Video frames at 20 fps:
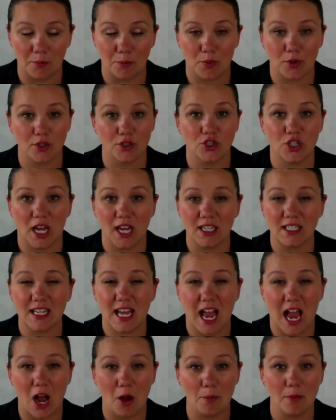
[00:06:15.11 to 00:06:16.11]
project
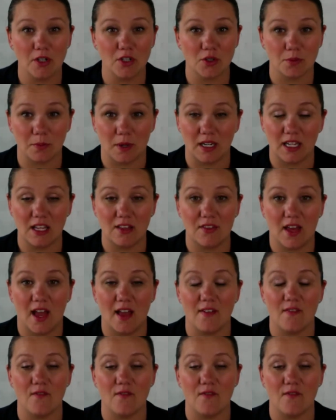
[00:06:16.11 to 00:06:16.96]
how much money that